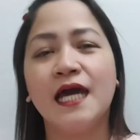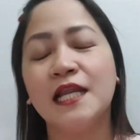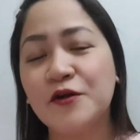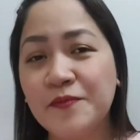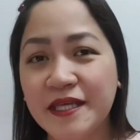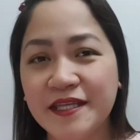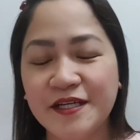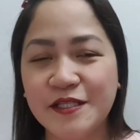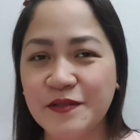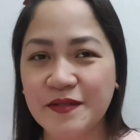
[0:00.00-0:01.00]
Hello my
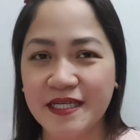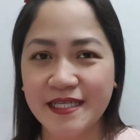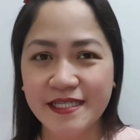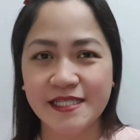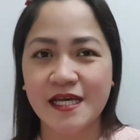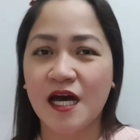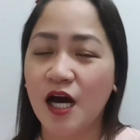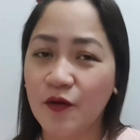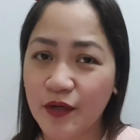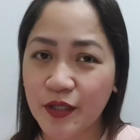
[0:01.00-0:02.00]
dear students,
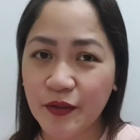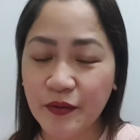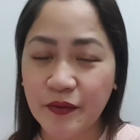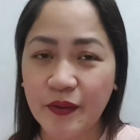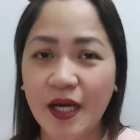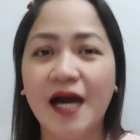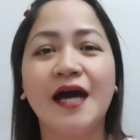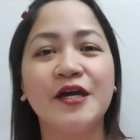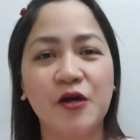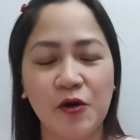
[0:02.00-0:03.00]
how are you?
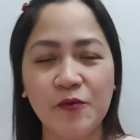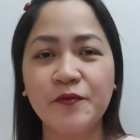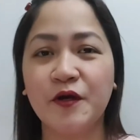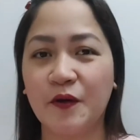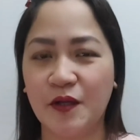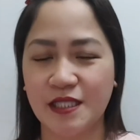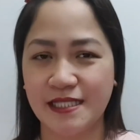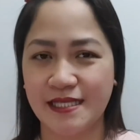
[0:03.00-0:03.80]
I hope you are all